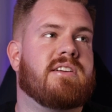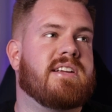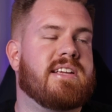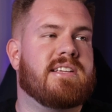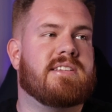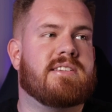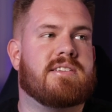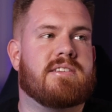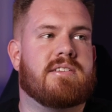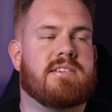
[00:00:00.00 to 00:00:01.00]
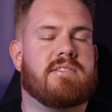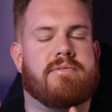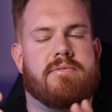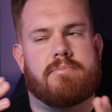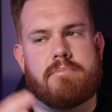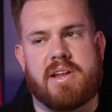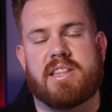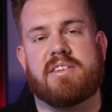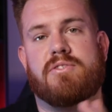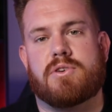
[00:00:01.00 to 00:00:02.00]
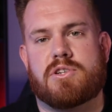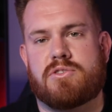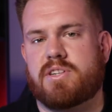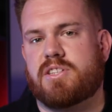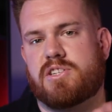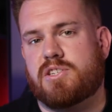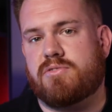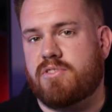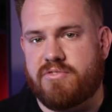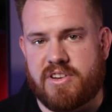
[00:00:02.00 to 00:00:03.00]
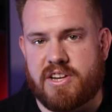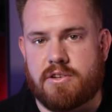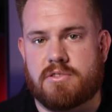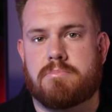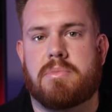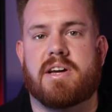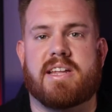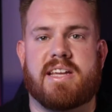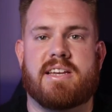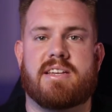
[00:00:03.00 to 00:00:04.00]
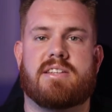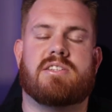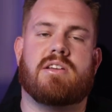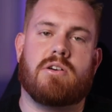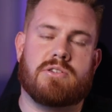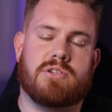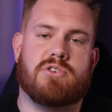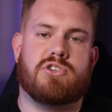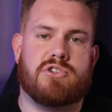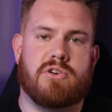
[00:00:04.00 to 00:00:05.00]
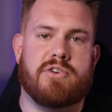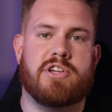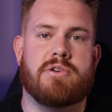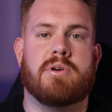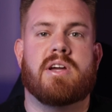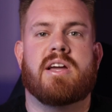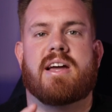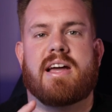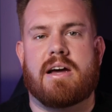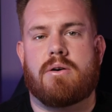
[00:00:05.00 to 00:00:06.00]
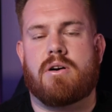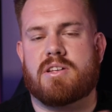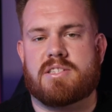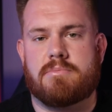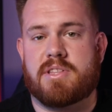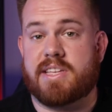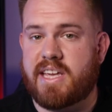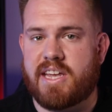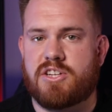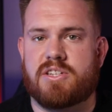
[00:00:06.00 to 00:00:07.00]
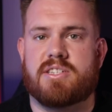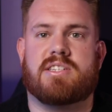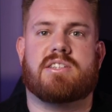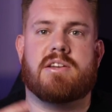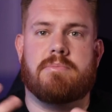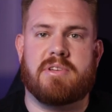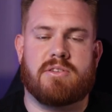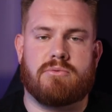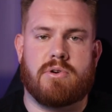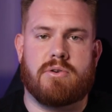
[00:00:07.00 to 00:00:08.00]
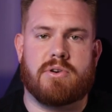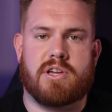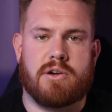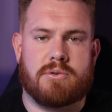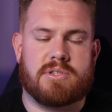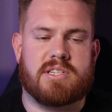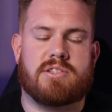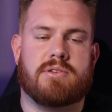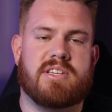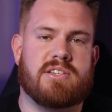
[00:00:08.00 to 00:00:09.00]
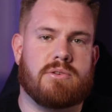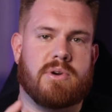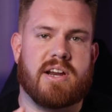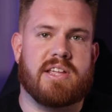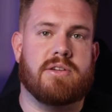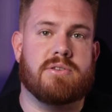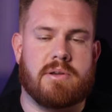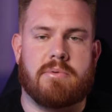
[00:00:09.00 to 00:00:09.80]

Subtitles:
there is mainly for strictly just for videos, but it's also to show you how awesome the cage is. It's going to be the Rode Goes. And so these are what I use.